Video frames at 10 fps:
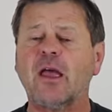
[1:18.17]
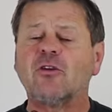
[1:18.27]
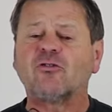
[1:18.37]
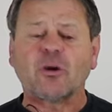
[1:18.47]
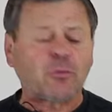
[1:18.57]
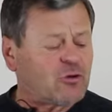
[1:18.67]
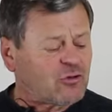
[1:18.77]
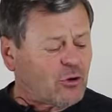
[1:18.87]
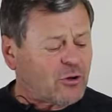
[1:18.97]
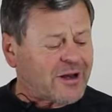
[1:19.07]
So I'm going to
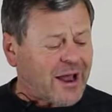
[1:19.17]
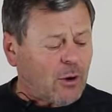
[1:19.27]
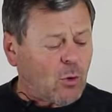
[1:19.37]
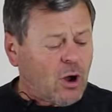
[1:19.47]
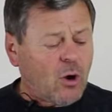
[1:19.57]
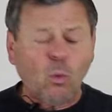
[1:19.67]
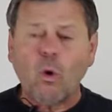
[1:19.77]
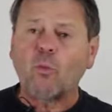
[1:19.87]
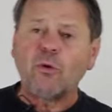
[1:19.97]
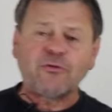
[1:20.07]
show you now
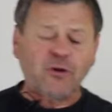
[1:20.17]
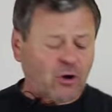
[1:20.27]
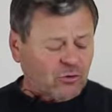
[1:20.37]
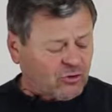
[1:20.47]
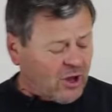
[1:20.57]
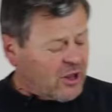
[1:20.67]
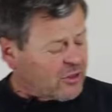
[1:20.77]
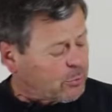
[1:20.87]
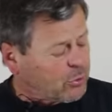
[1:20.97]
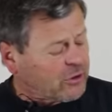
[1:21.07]
what we've got.
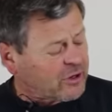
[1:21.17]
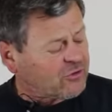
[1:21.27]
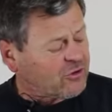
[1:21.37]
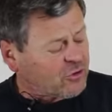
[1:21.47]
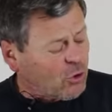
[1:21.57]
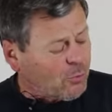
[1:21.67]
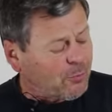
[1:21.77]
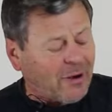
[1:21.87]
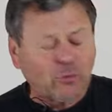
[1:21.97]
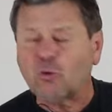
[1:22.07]
The product is called
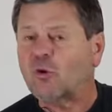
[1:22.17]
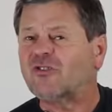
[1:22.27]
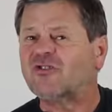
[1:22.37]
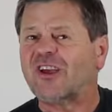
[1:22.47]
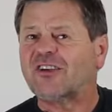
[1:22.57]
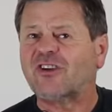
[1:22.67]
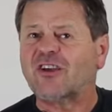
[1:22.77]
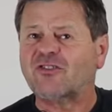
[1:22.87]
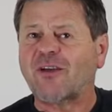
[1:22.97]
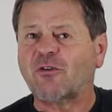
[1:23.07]
Barrel
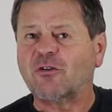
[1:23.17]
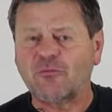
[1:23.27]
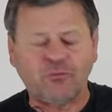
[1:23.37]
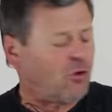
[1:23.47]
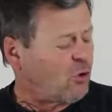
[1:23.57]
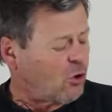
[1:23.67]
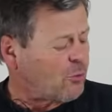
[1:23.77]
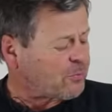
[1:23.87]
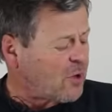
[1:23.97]
674.